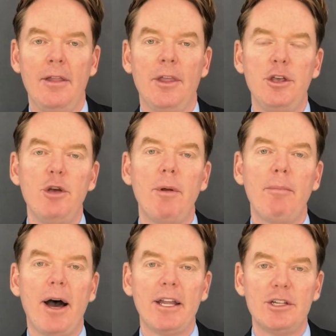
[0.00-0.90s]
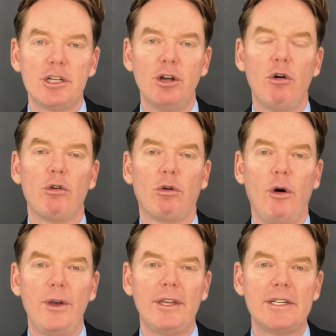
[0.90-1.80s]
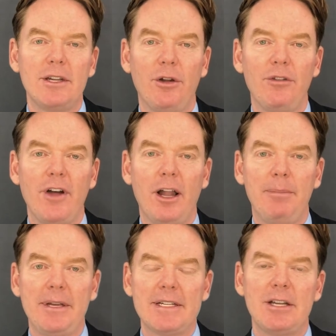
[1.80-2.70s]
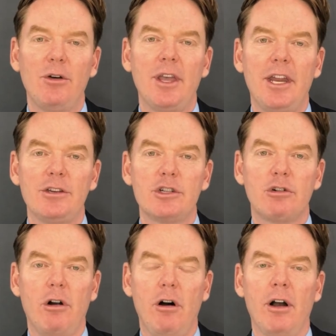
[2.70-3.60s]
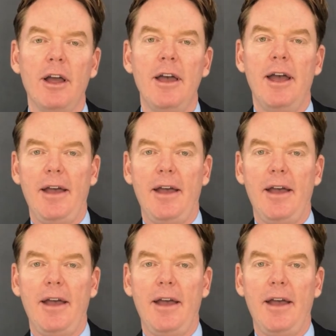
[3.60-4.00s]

The human body is still growing, still developing, still getting strong,